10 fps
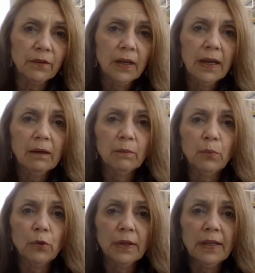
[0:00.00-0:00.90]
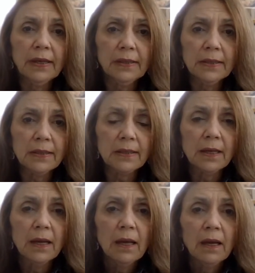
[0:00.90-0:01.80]
how important that is.
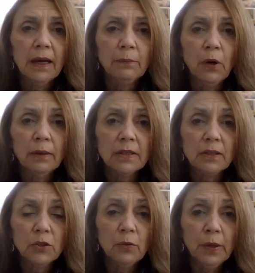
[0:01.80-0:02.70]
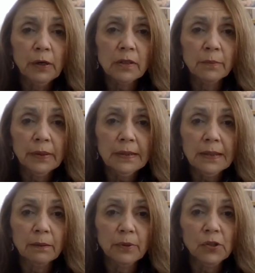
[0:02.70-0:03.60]
I bought two pairs of
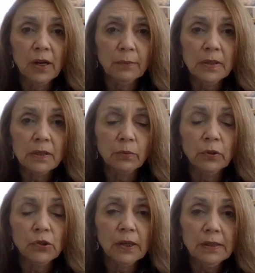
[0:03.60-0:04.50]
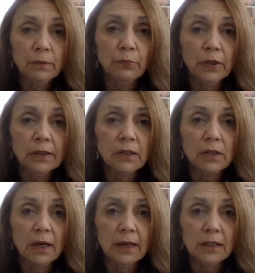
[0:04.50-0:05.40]
button-down pajamas, which I did bring to the
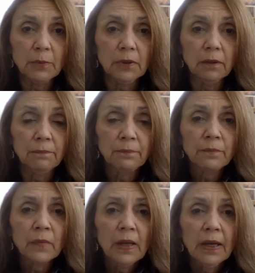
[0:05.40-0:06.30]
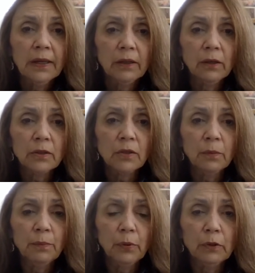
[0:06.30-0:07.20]
hospital, and I also
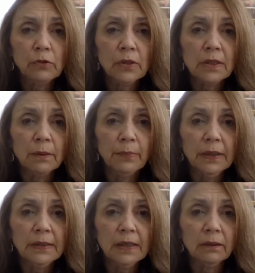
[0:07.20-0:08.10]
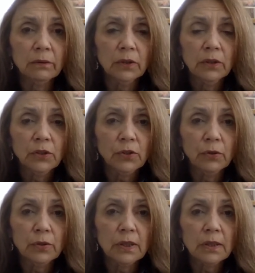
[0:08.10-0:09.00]
purchased some button-down
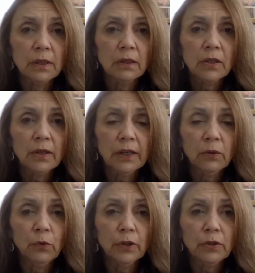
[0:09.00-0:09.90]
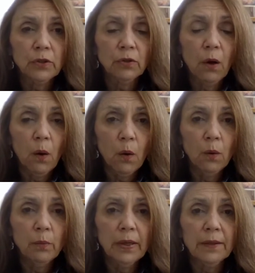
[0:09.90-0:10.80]
shirts that I could wear at
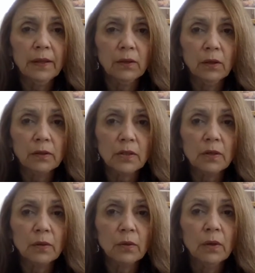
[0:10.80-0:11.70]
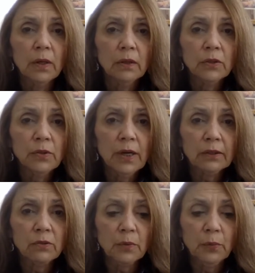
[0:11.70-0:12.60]
home and then also to
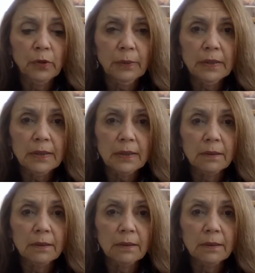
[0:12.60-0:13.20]
doctor's appointments.